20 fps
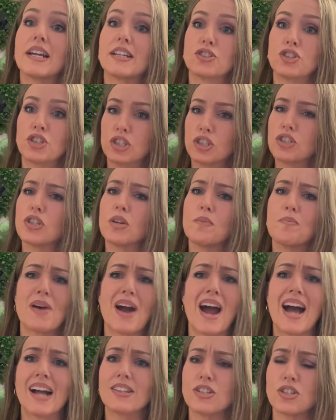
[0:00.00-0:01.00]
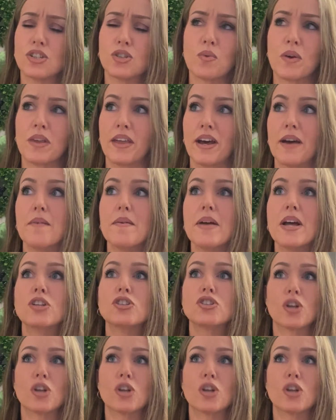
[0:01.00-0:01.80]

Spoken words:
like just to practice with it.